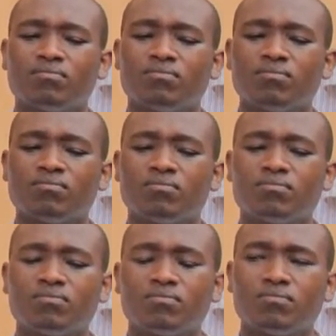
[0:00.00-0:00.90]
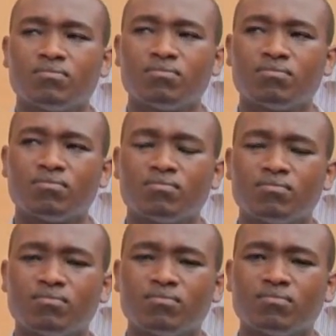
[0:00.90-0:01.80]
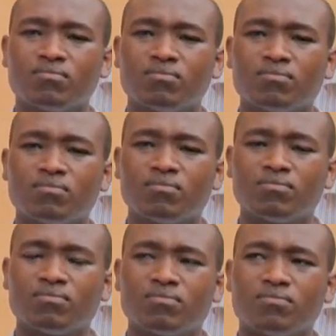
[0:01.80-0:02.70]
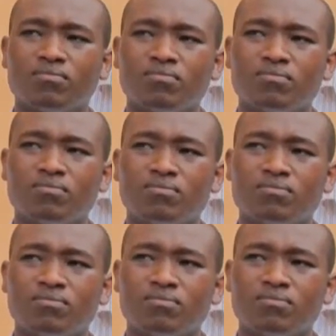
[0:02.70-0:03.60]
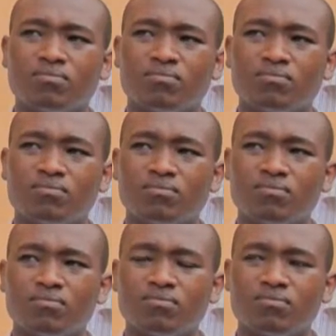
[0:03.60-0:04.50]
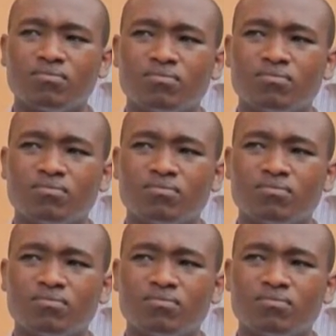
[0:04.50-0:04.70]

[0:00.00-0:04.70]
(not speaking)